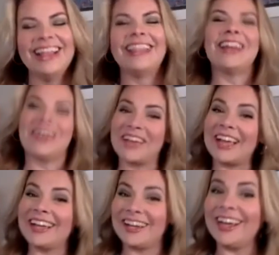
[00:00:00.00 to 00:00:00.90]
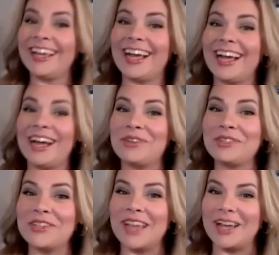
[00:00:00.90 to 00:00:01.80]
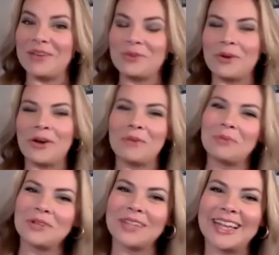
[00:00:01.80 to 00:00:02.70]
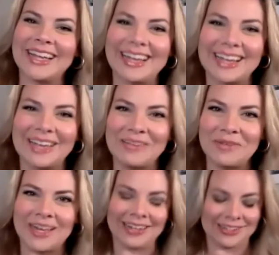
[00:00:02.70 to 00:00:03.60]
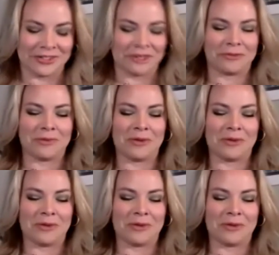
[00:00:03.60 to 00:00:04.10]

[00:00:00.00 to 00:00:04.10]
Okay, good. I will do that. I'll pull a Kevin McAllister from Home